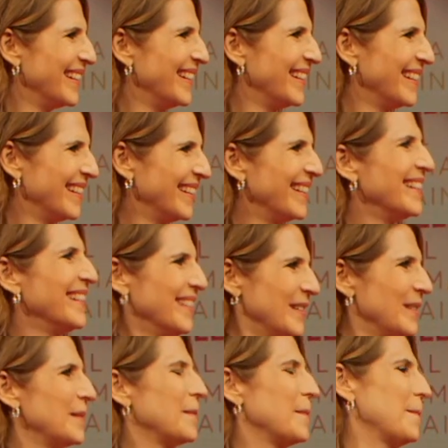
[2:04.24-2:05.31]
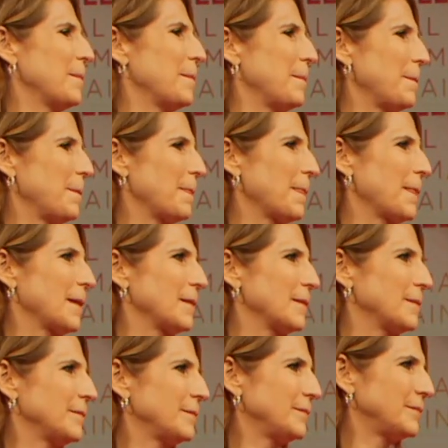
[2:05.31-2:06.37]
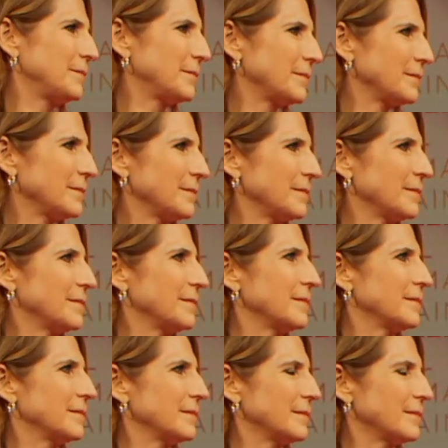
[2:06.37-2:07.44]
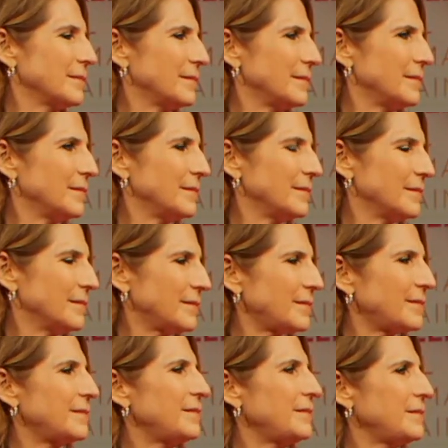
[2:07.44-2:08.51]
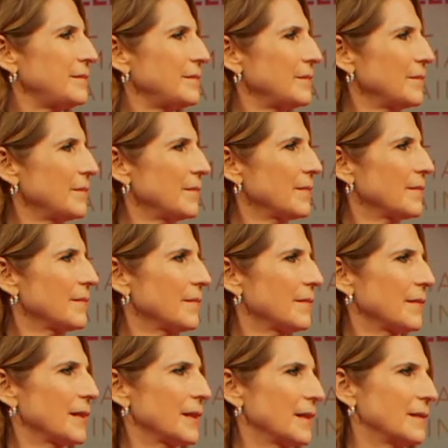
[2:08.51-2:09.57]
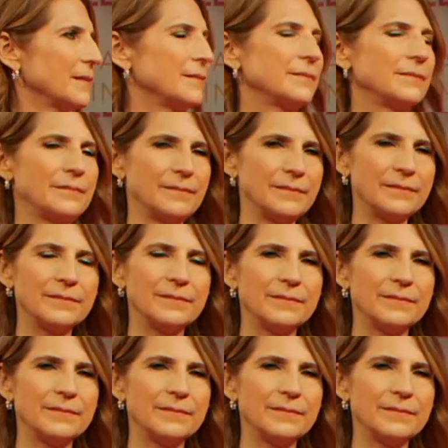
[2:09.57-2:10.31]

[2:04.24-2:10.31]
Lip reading: The person shown says nothing.